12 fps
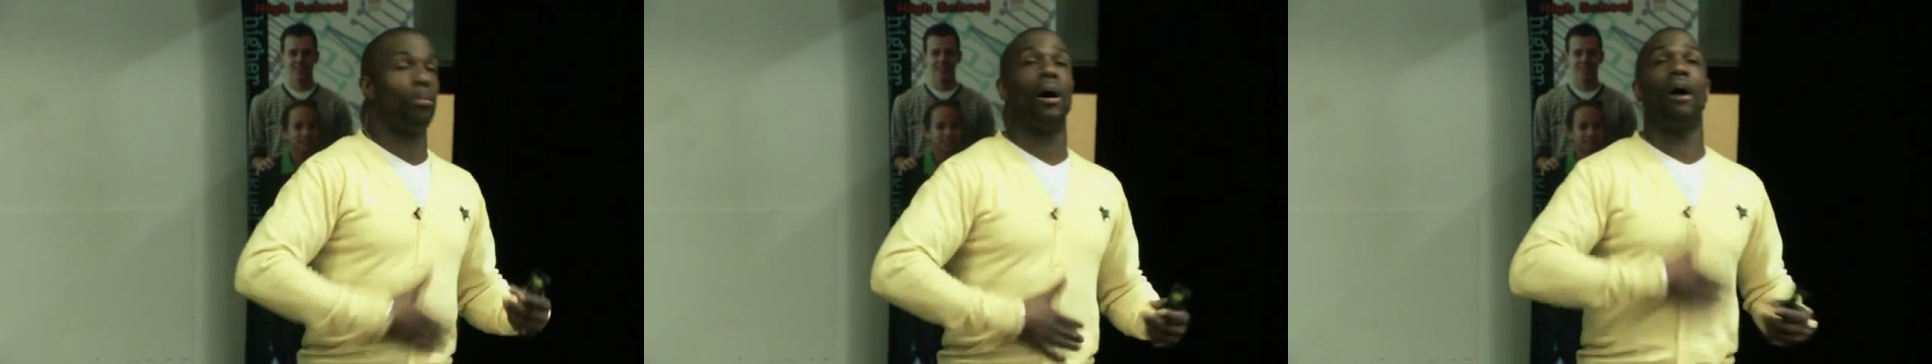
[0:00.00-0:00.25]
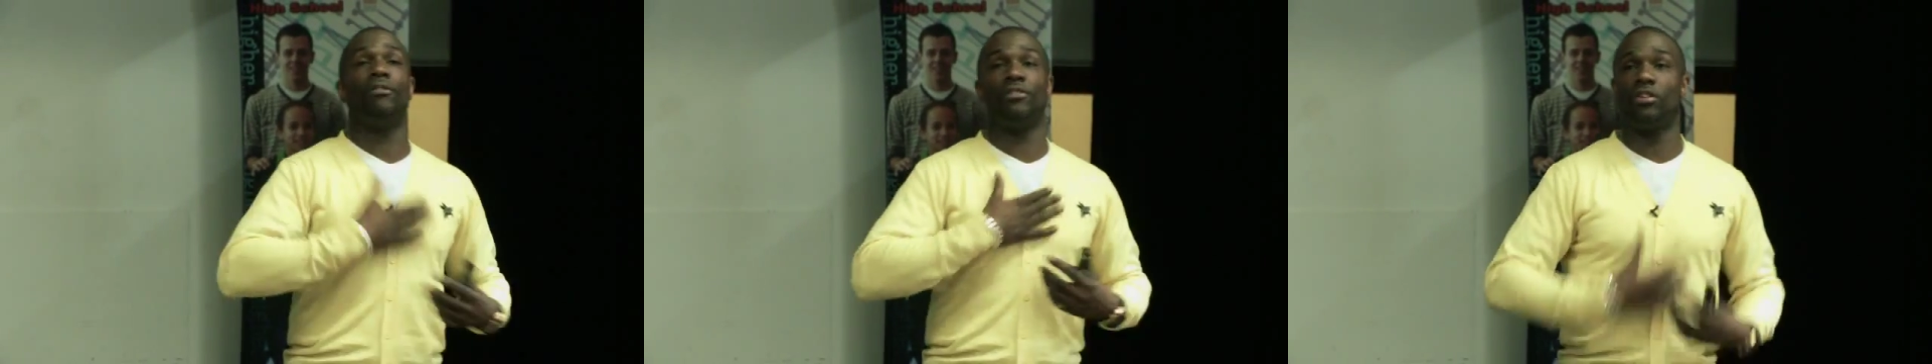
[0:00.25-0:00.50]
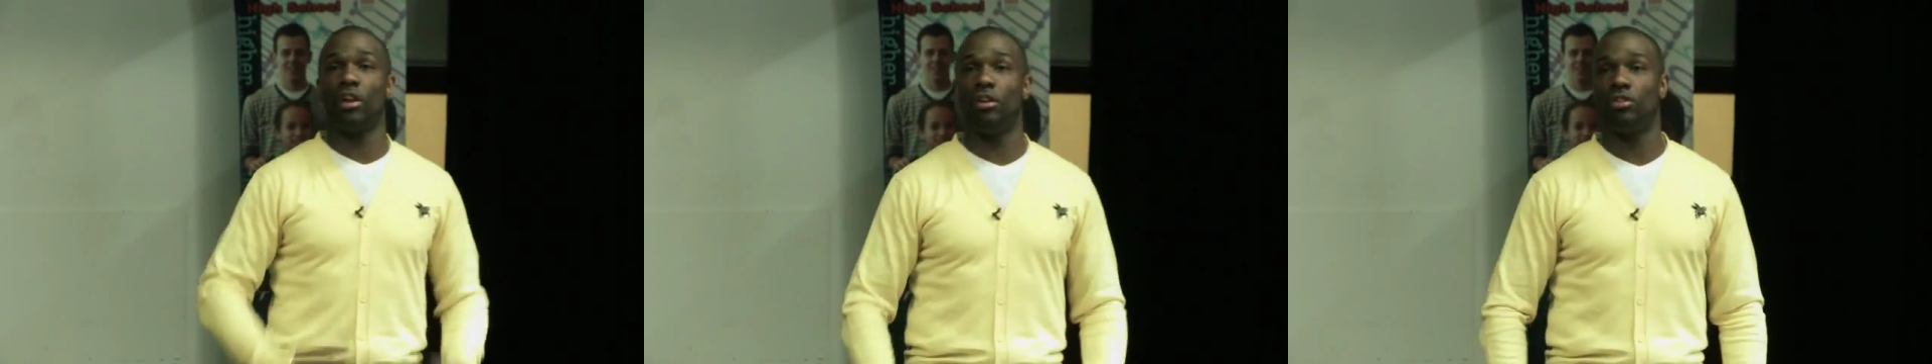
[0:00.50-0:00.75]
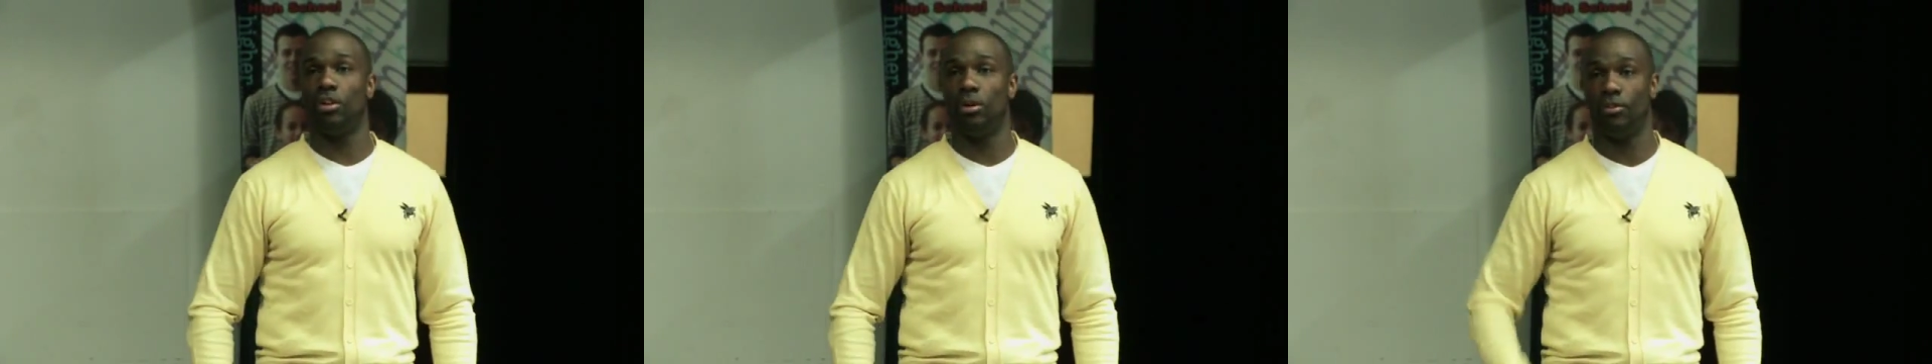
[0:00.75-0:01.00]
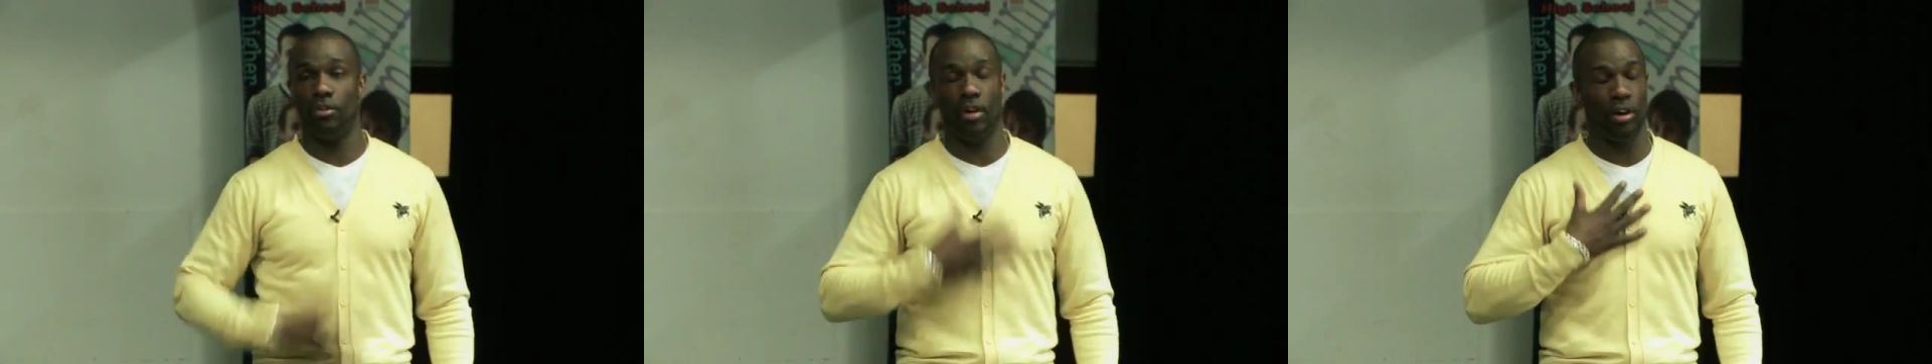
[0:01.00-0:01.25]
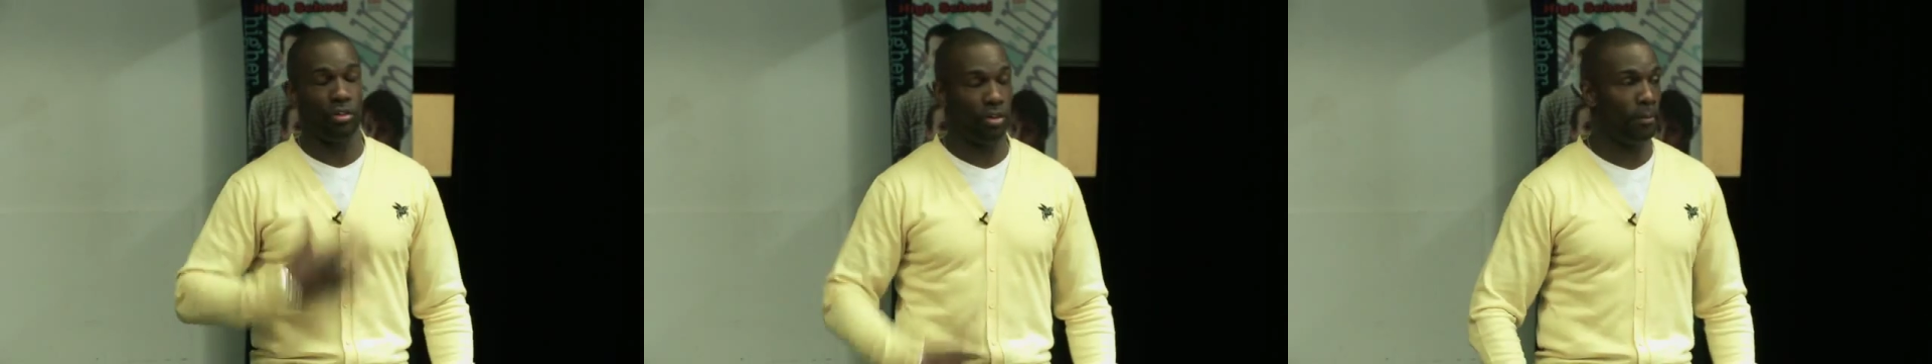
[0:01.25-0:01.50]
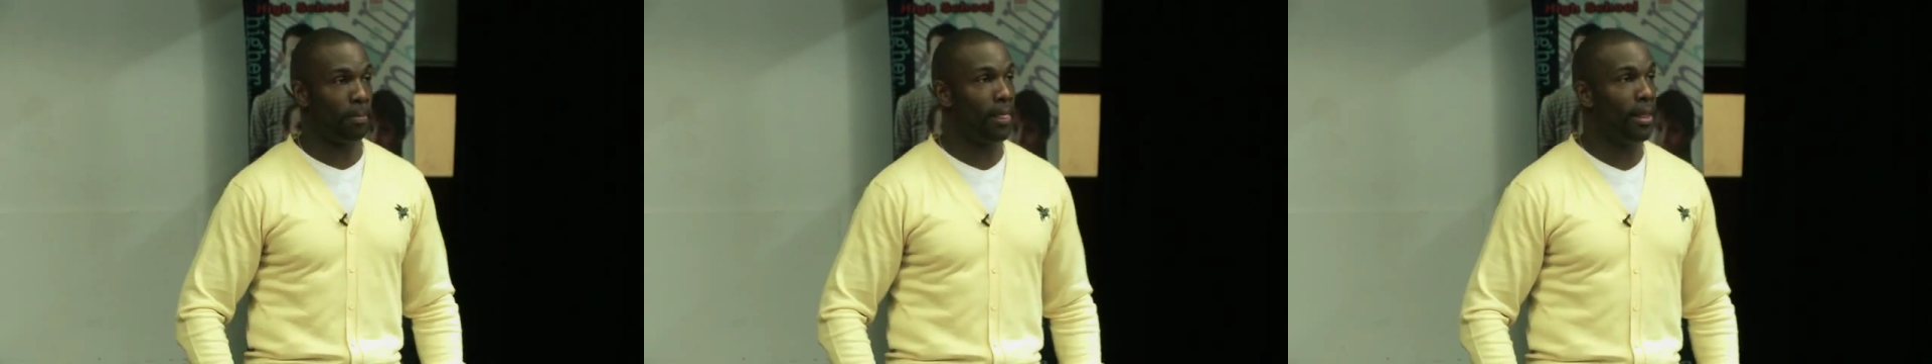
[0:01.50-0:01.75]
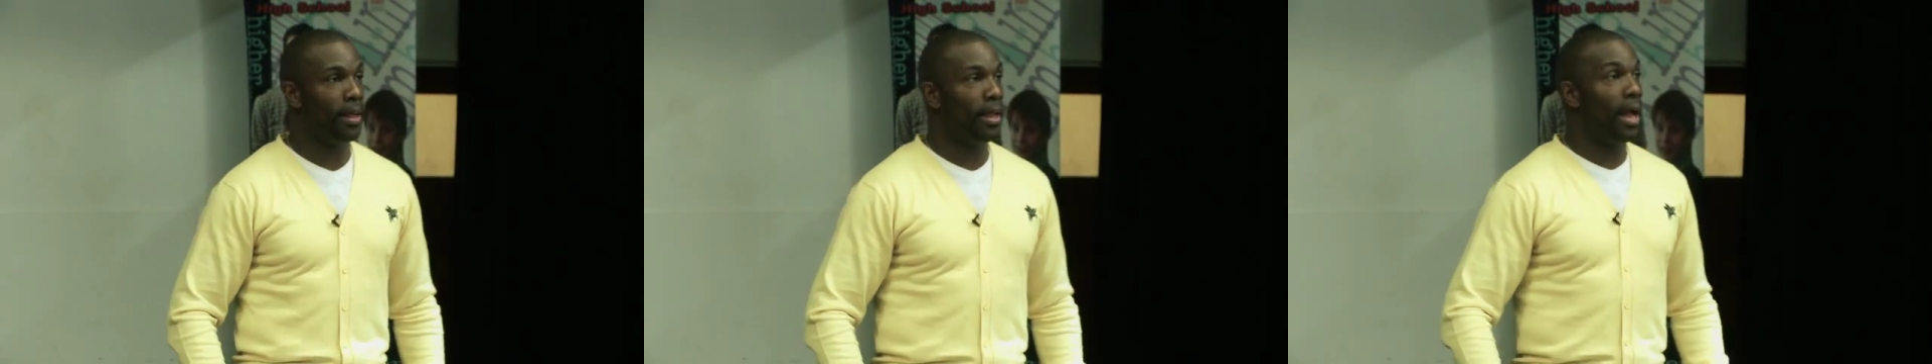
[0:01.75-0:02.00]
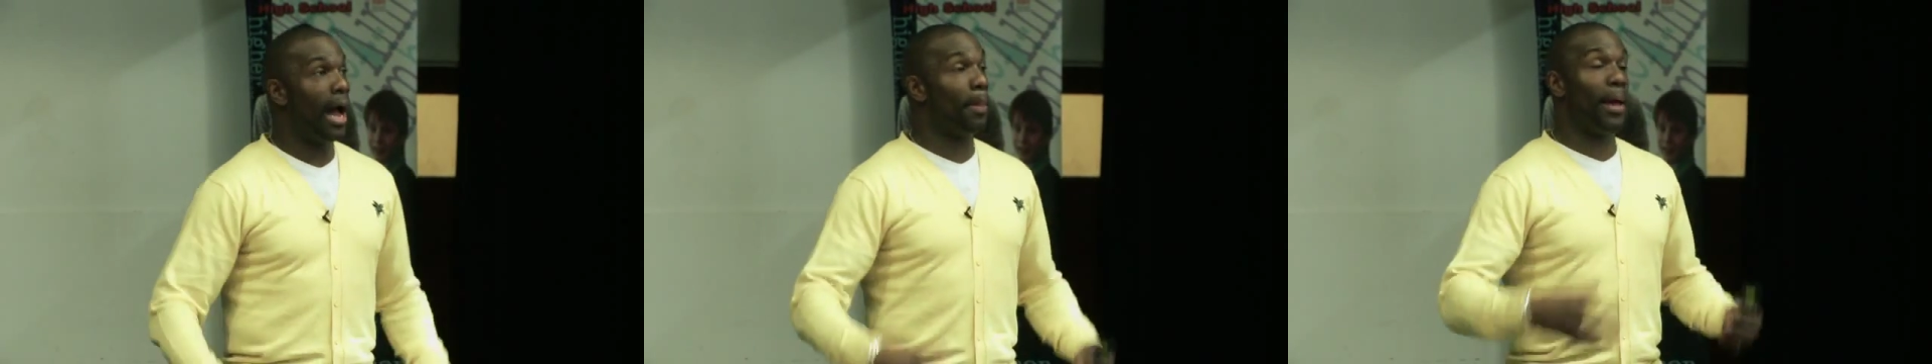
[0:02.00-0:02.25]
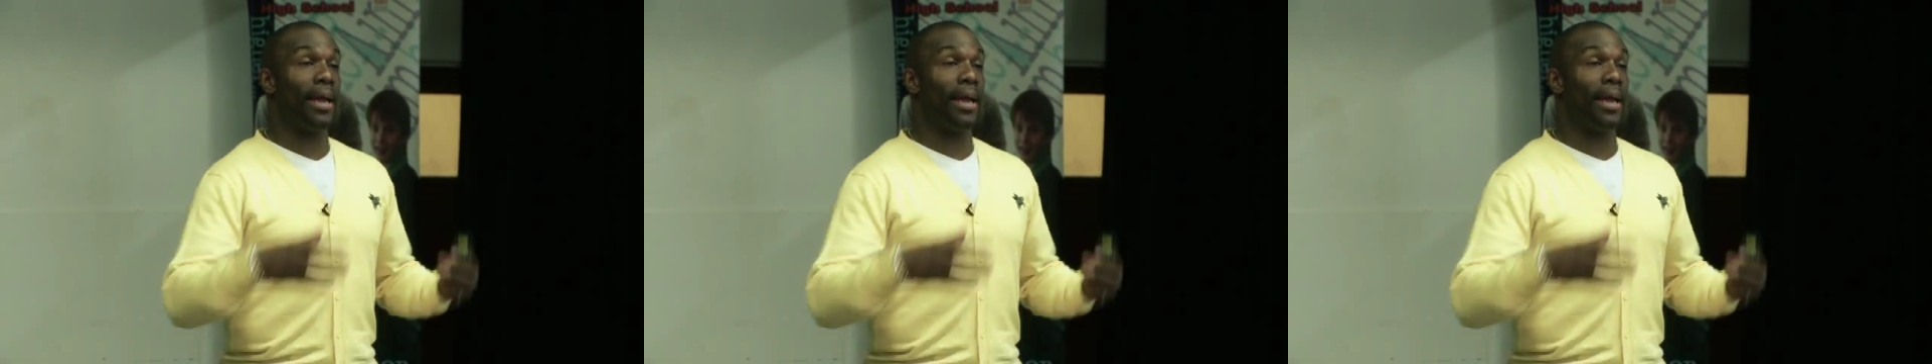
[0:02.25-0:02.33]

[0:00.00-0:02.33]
half of your skin suit, of your running suit. And